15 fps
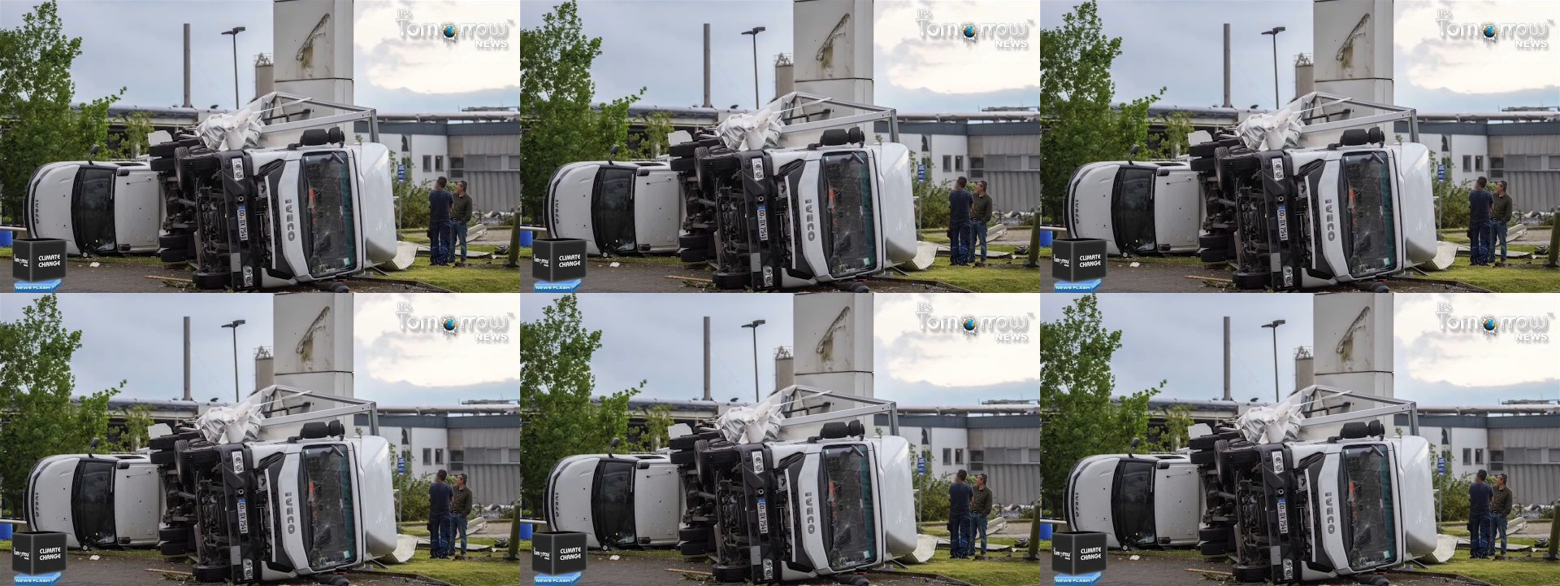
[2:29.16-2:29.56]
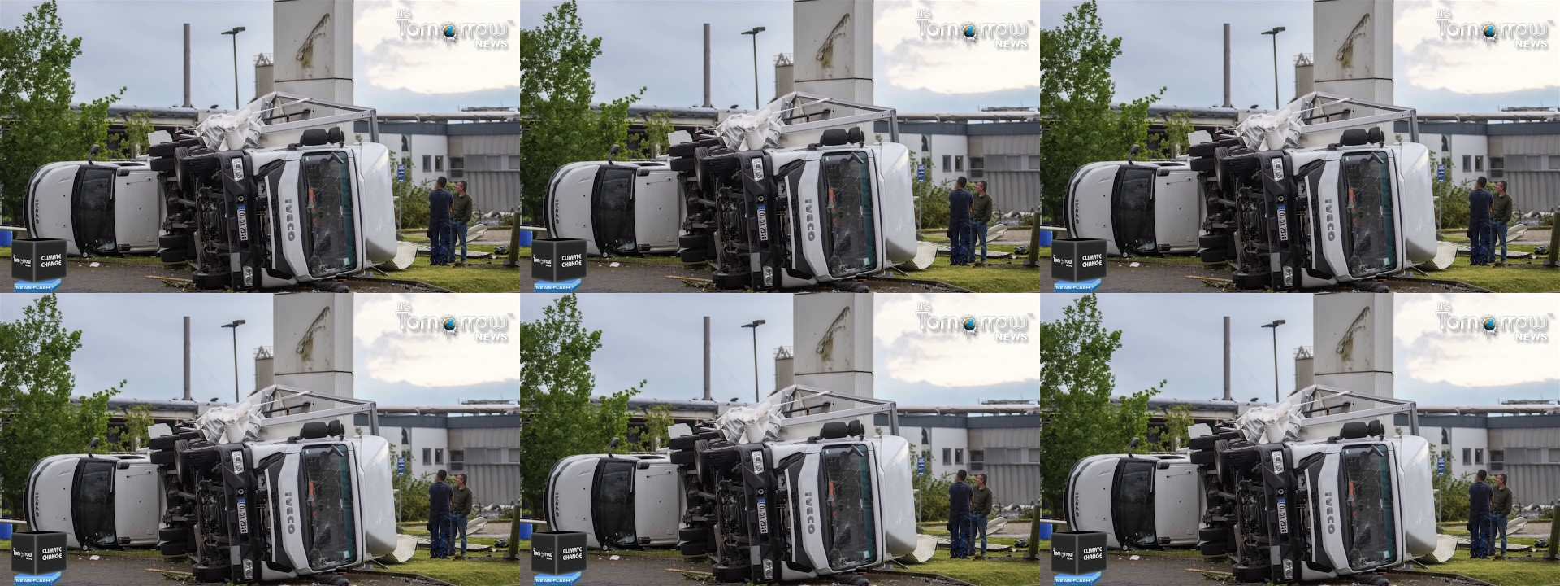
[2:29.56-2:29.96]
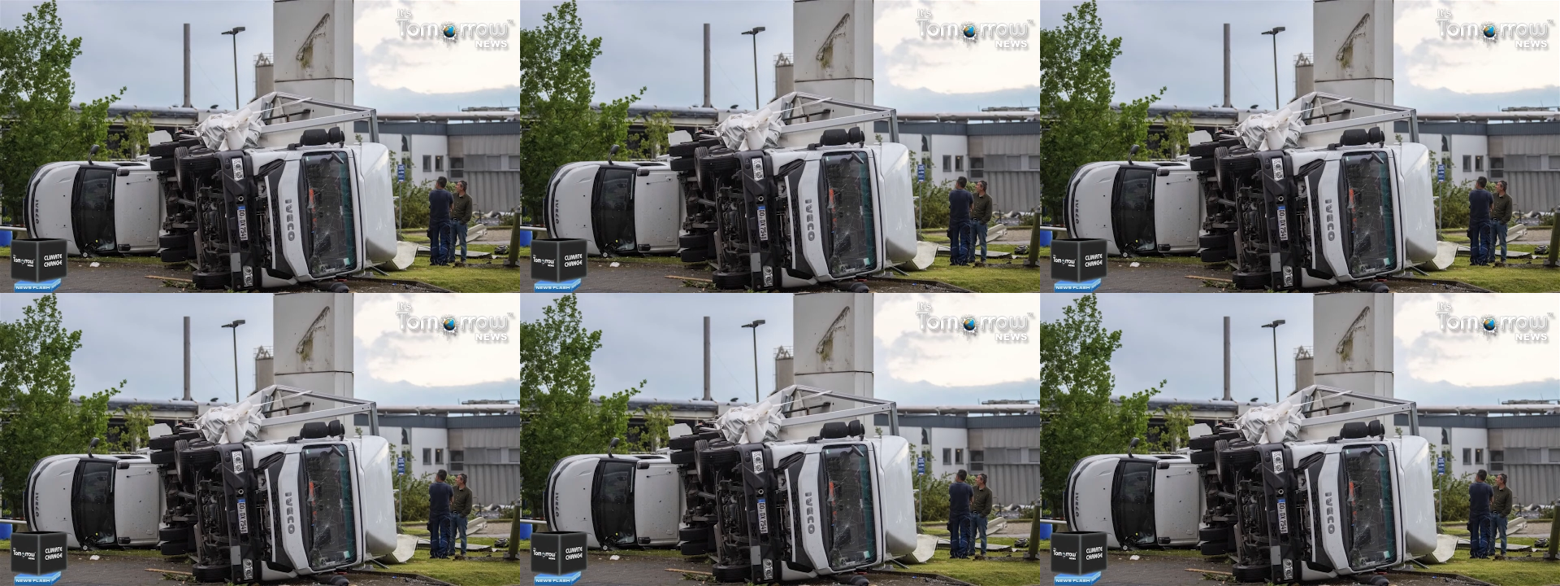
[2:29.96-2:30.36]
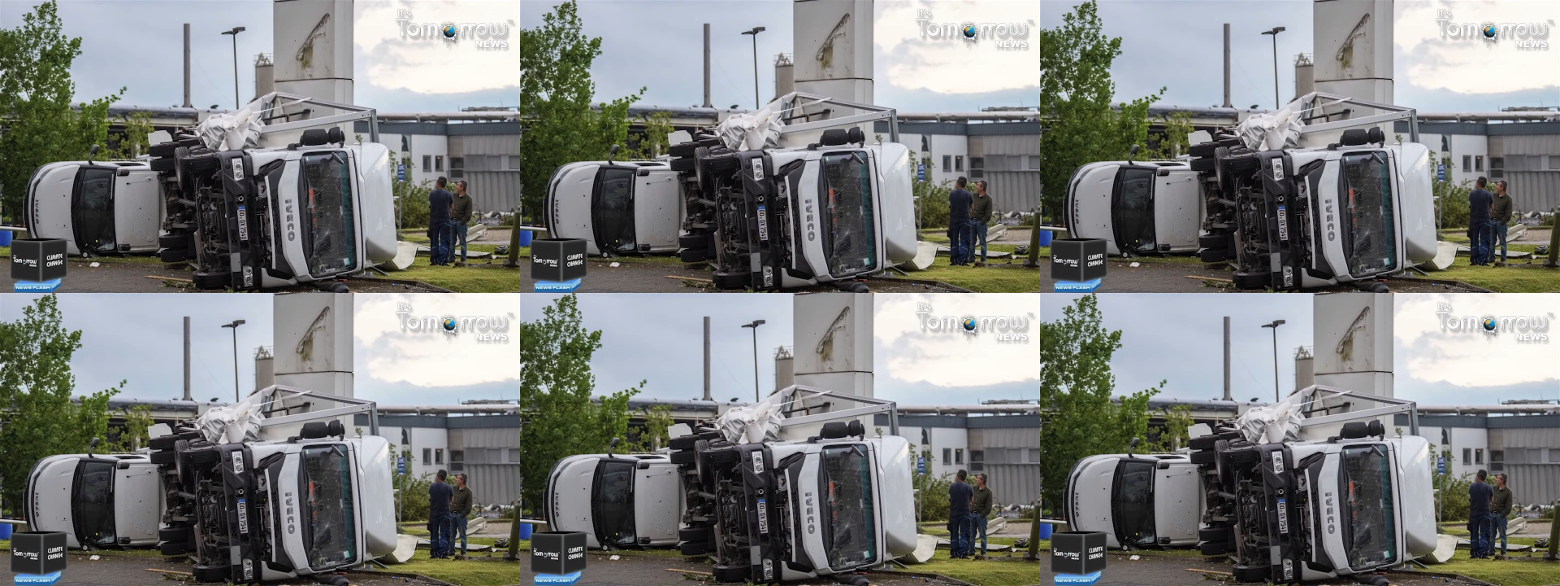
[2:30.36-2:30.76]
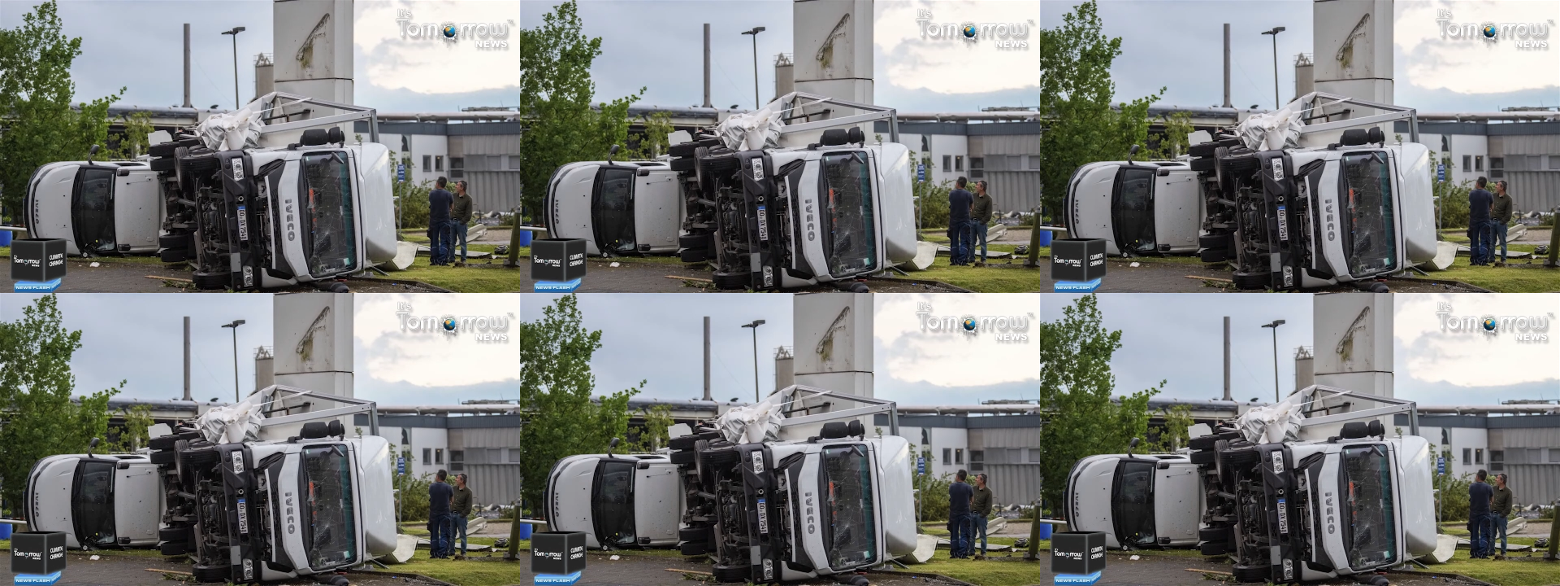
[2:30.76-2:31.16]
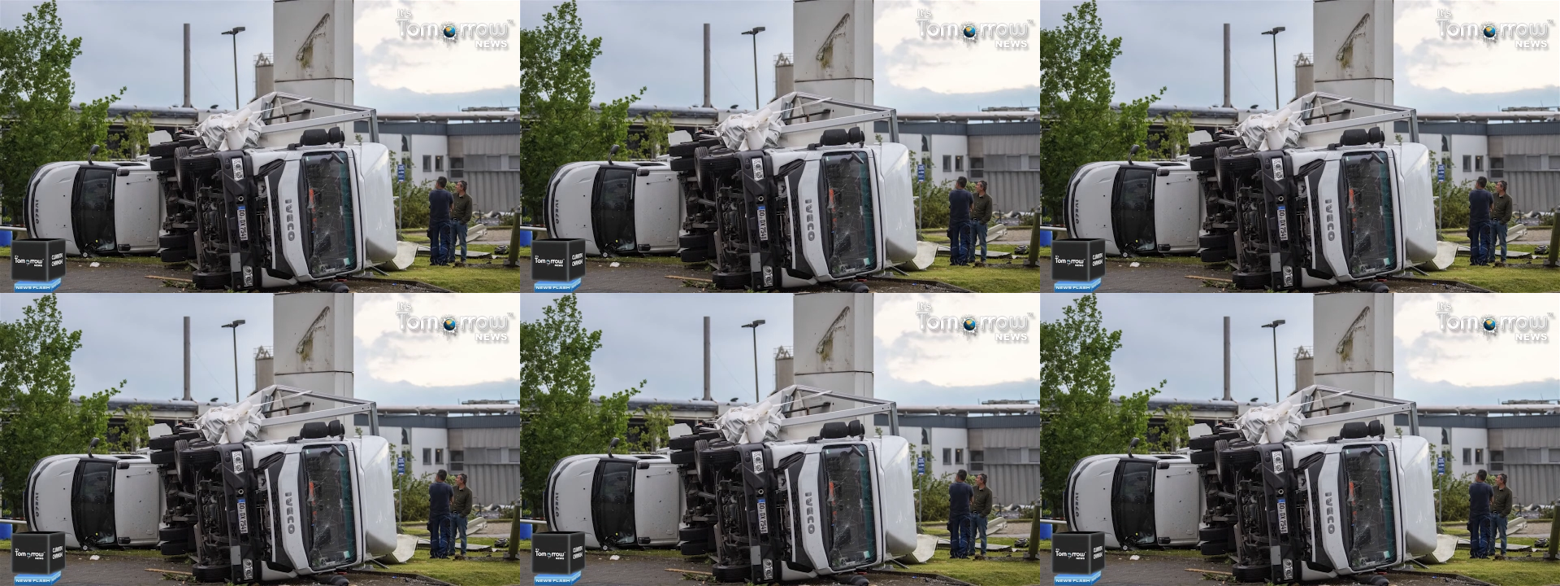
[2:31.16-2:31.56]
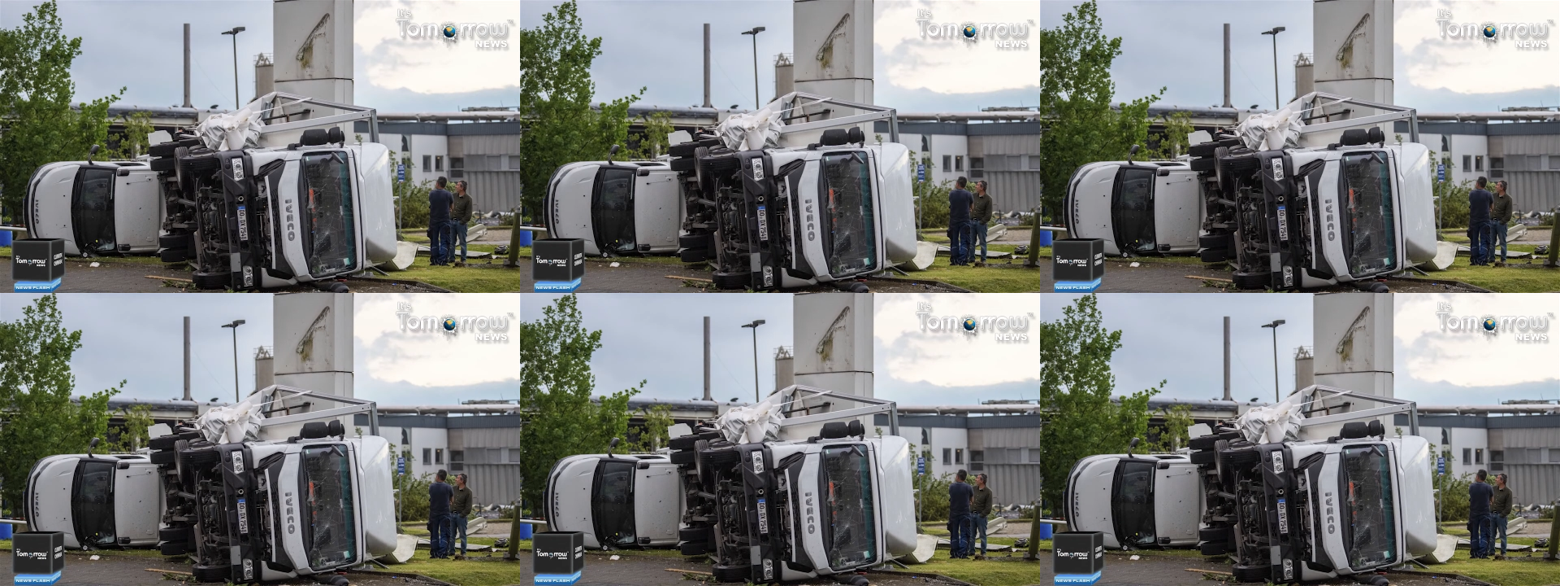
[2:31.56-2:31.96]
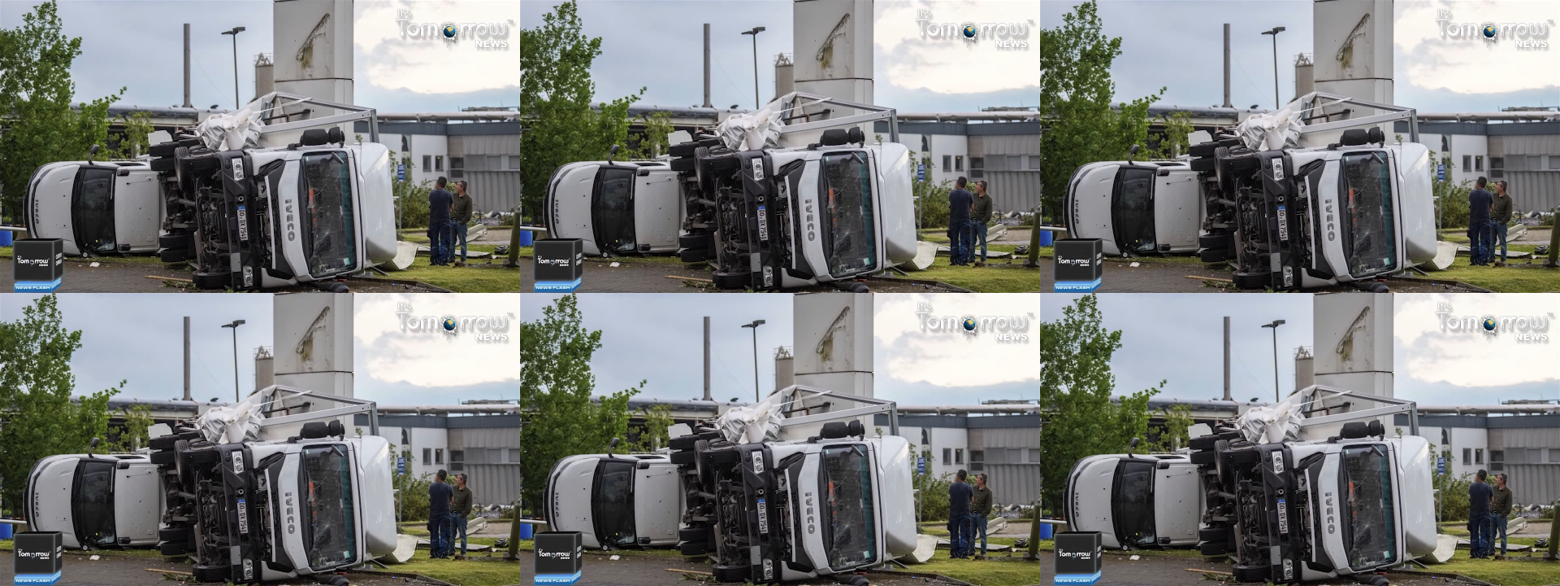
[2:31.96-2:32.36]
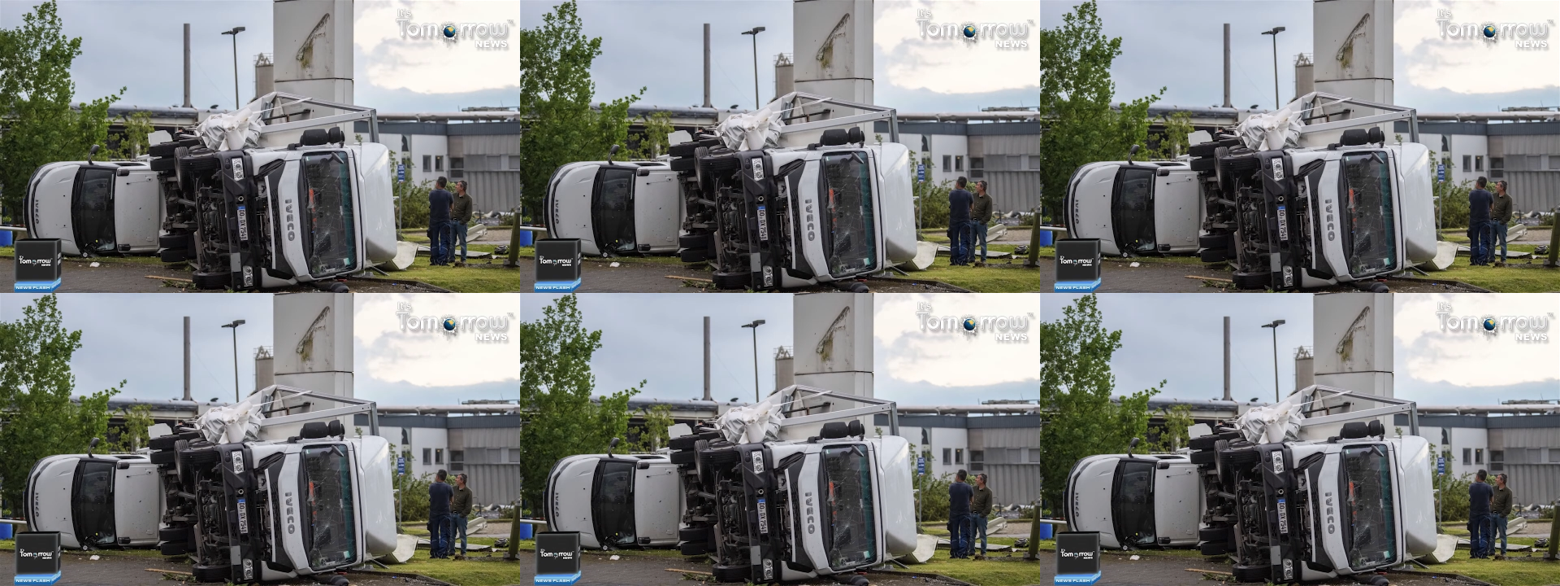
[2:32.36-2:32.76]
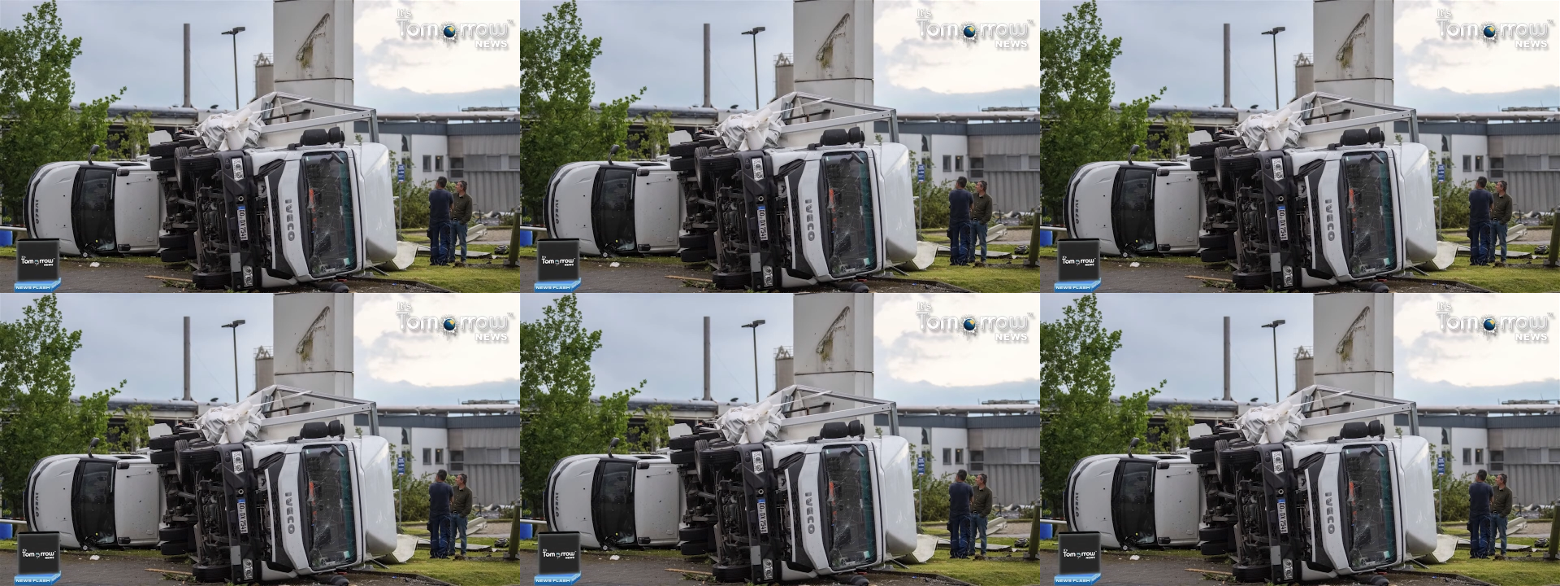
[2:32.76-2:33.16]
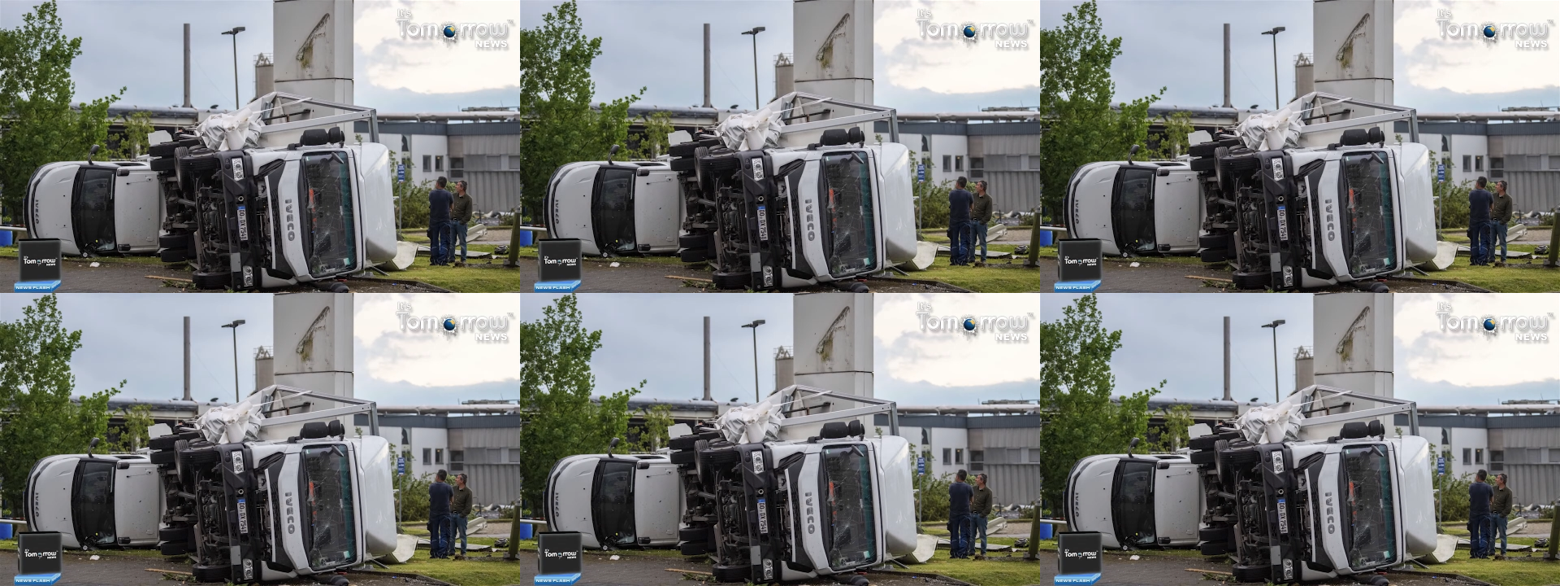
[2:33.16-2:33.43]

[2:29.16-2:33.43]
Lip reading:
Nobody's mouth can be seen.